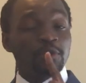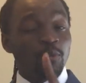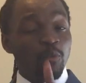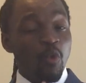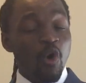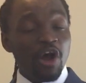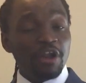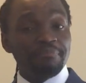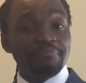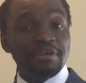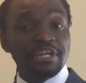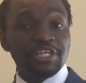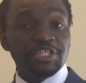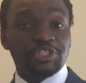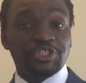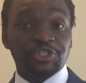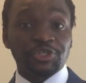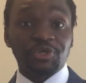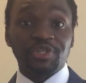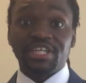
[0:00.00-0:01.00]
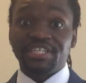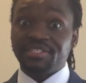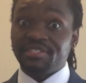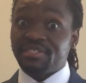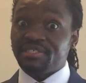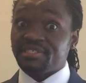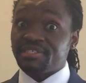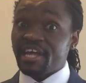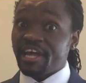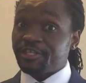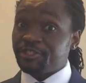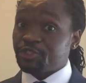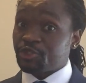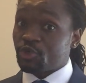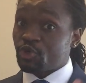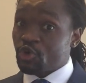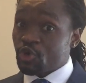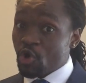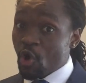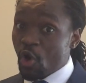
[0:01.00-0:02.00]
the one minute show that's designed
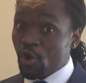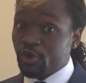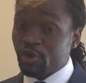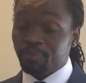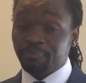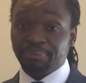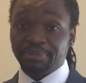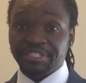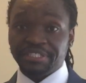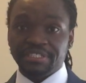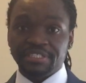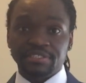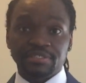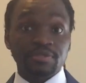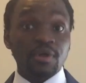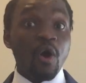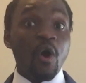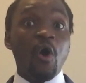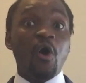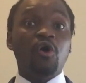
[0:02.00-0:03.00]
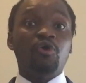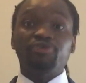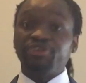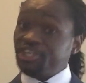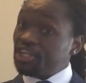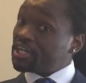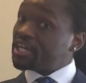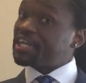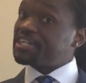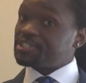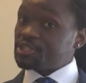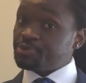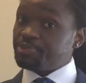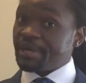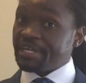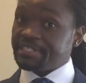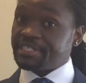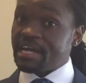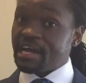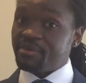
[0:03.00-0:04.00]
to grow your business or you can just
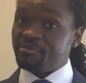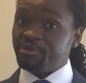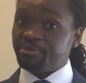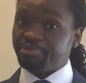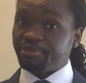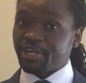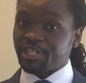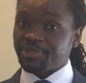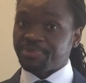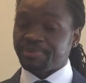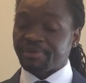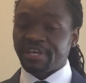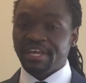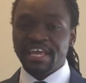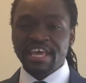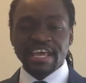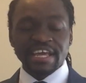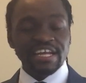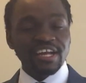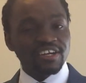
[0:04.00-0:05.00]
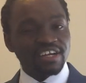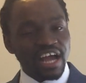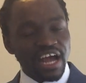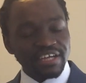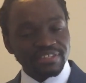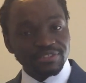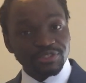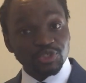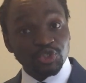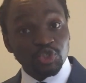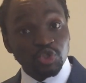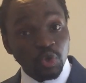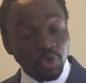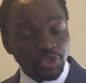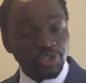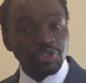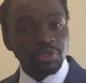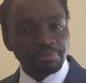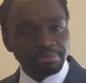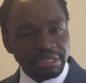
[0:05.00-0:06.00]
spend time with Prosper. Now guys,
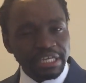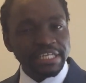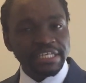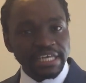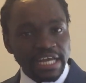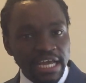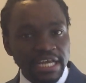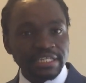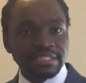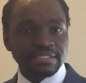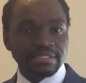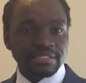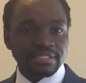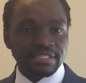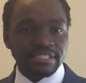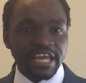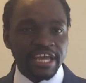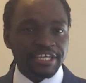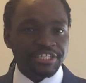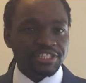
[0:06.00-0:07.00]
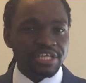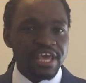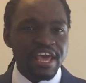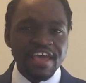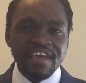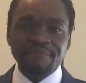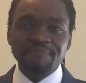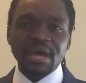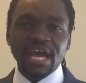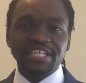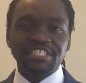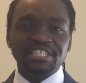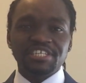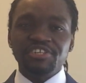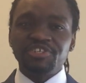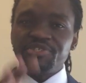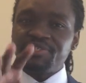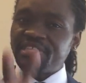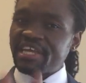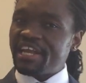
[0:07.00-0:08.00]
social media is a stage.
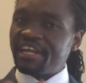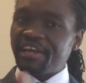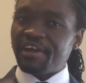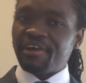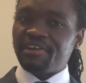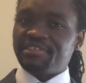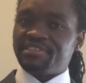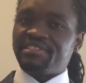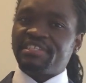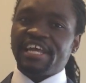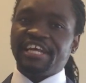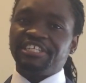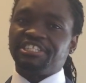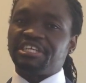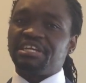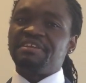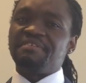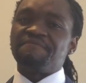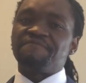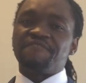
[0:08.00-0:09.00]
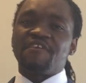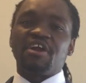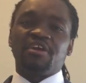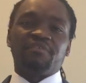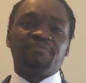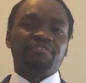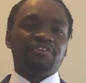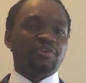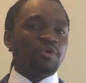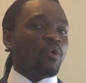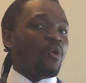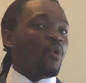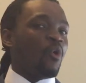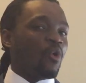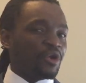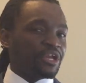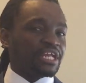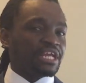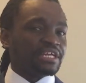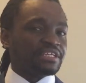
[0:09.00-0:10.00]
Imagine you're standing on a stage and in front of an
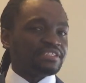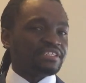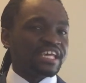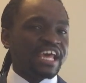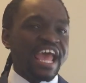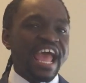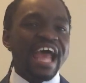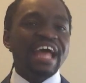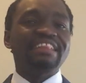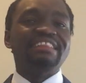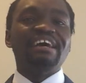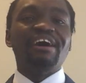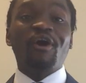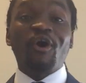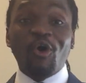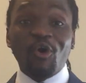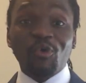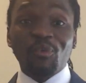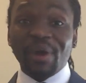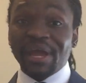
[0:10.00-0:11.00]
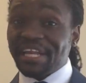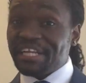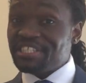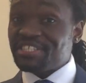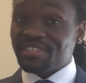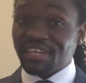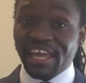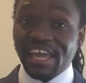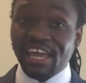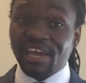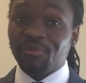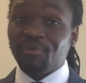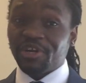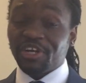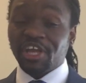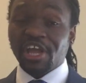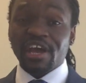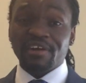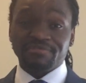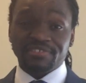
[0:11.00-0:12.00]
audience and they're all waiting to hear
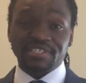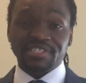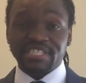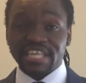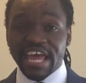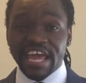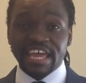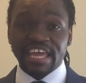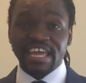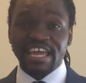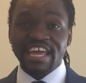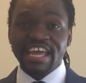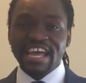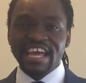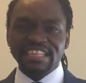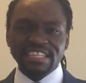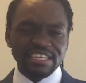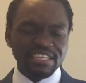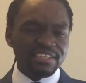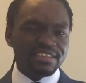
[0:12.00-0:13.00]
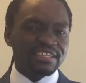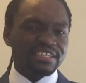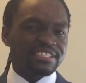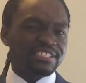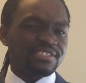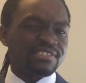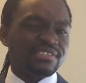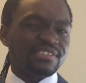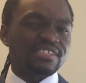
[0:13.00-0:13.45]
what you have to say. And then you think to